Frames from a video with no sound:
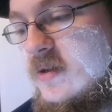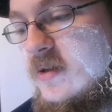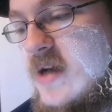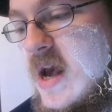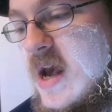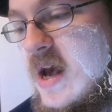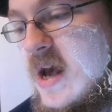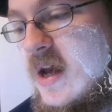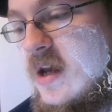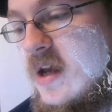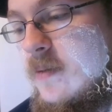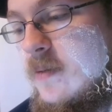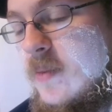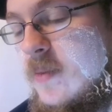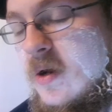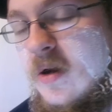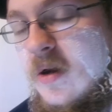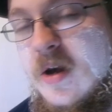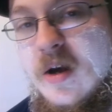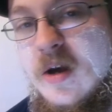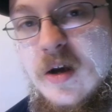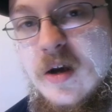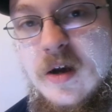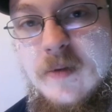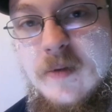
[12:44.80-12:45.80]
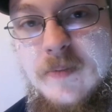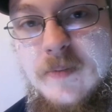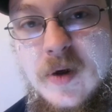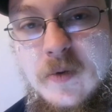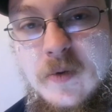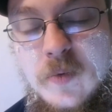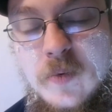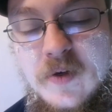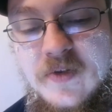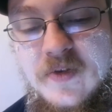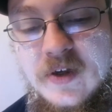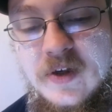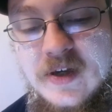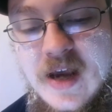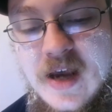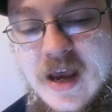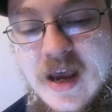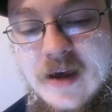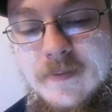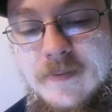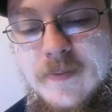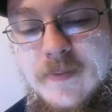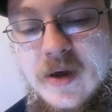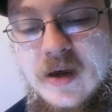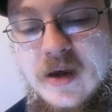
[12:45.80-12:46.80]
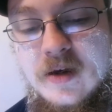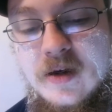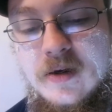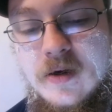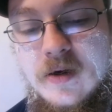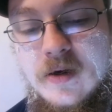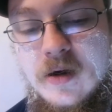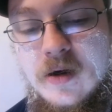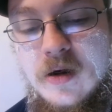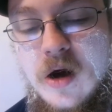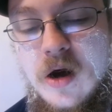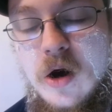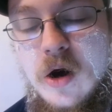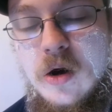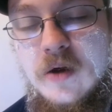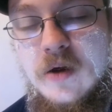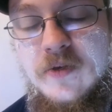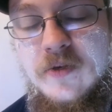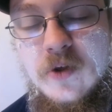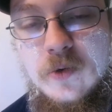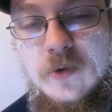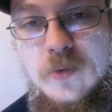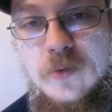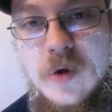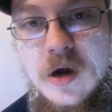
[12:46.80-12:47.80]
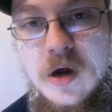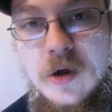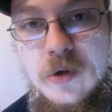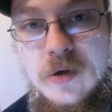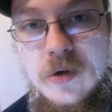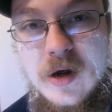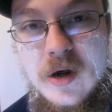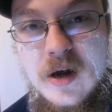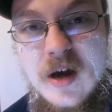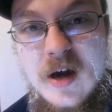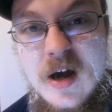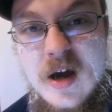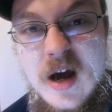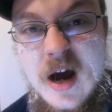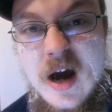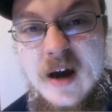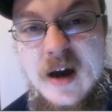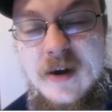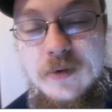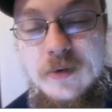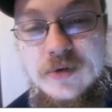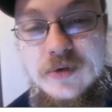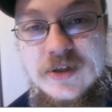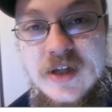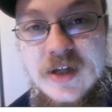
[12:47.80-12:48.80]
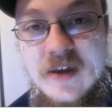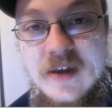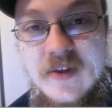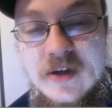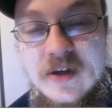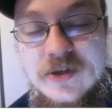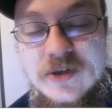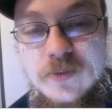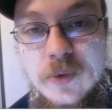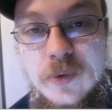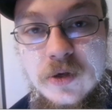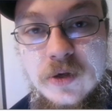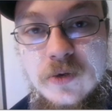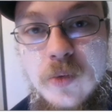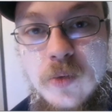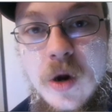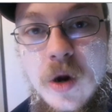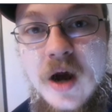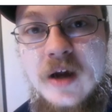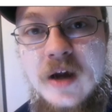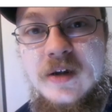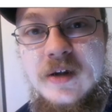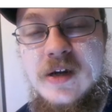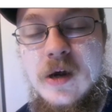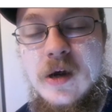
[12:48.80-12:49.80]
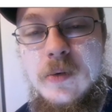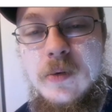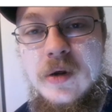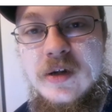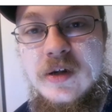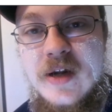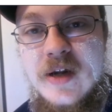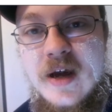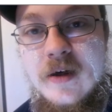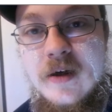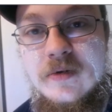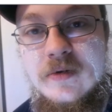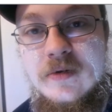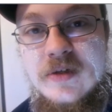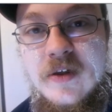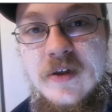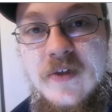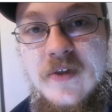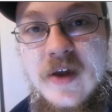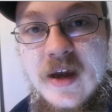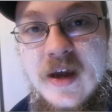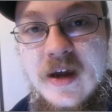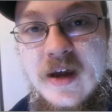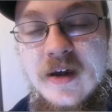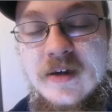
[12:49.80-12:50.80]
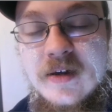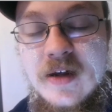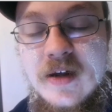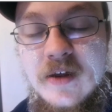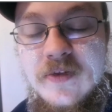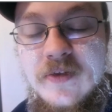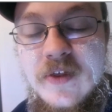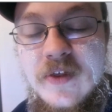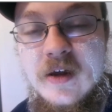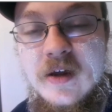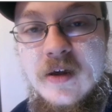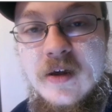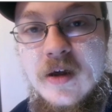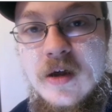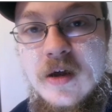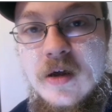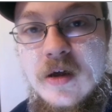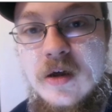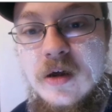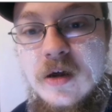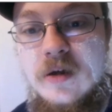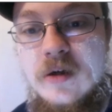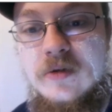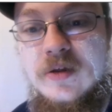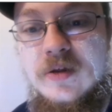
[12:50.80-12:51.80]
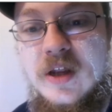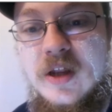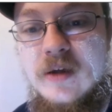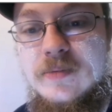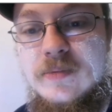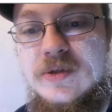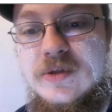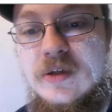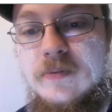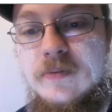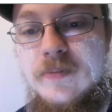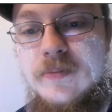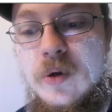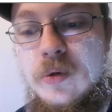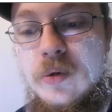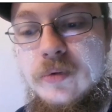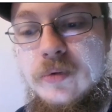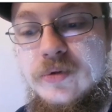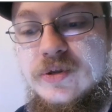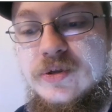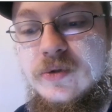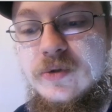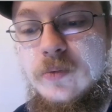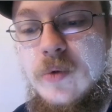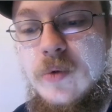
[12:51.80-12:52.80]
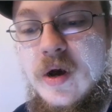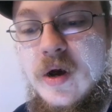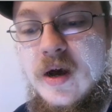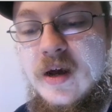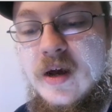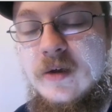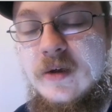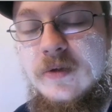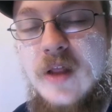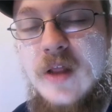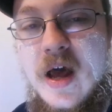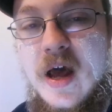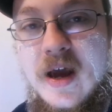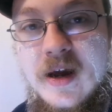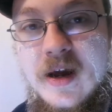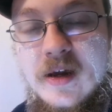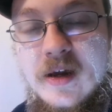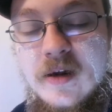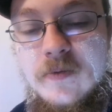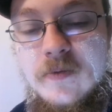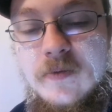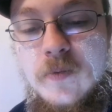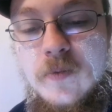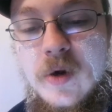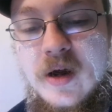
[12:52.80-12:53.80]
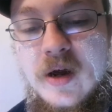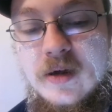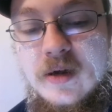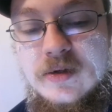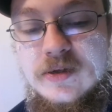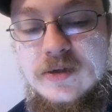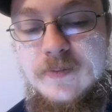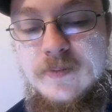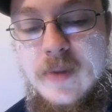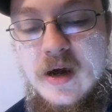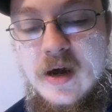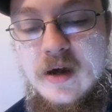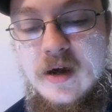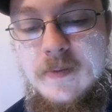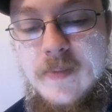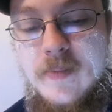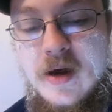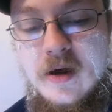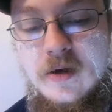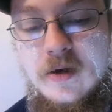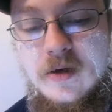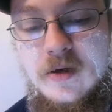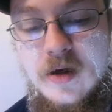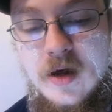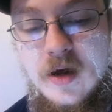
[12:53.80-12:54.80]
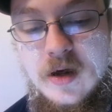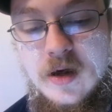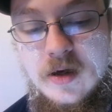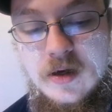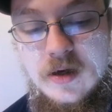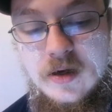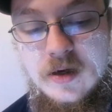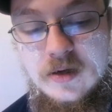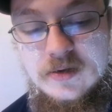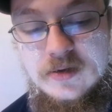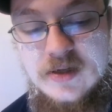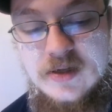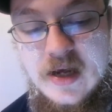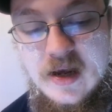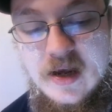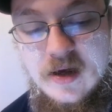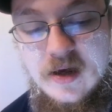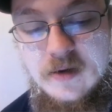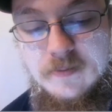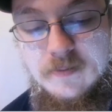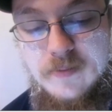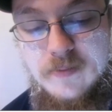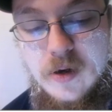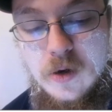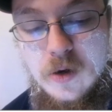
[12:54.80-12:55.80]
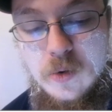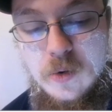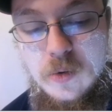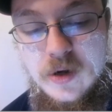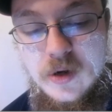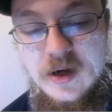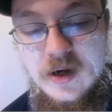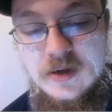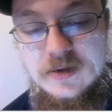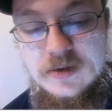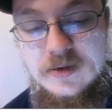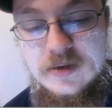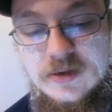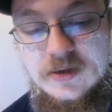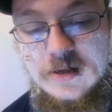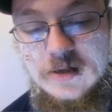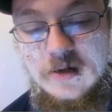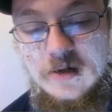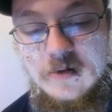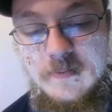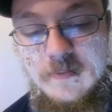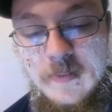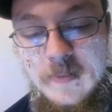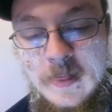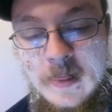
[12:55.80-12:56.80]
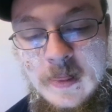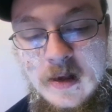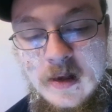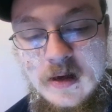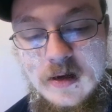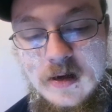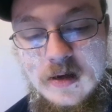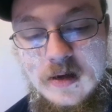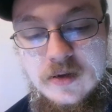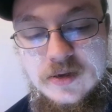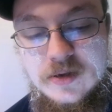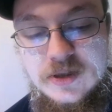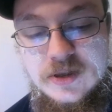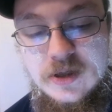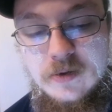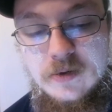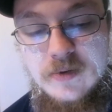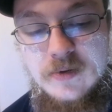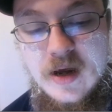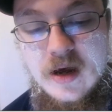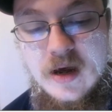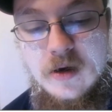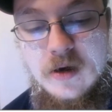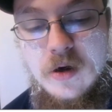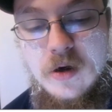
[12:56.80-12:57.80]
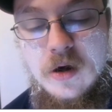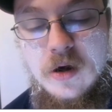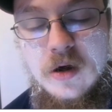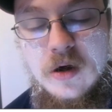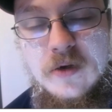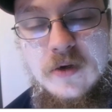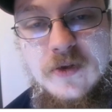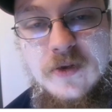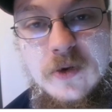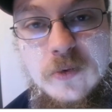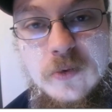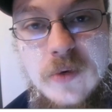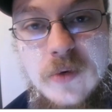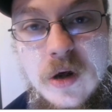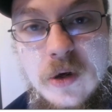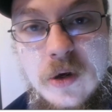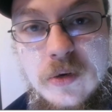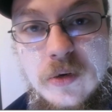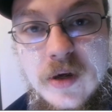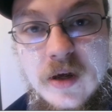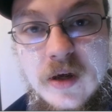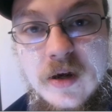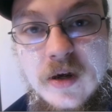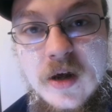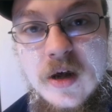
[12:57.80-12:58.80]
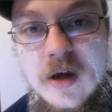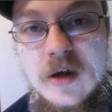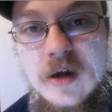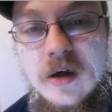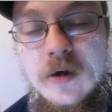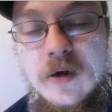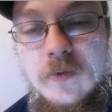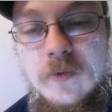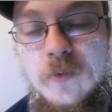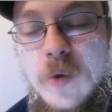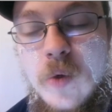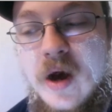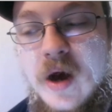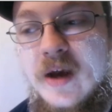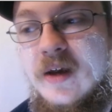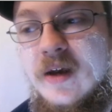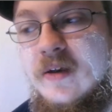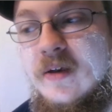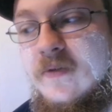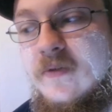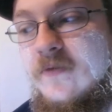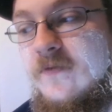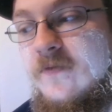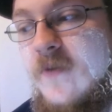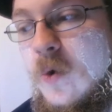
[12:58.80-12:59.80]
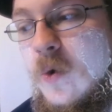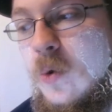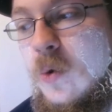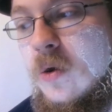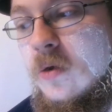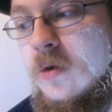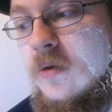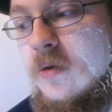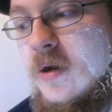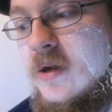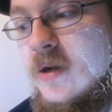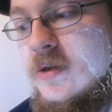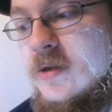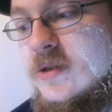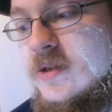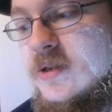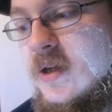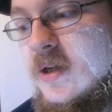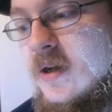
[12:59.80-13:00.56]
game, but with the game being on the road, I don't see this one quite going down to the end. I think Clemson pulls away late and wins by about 10 points. So now on the road at Wake Forest.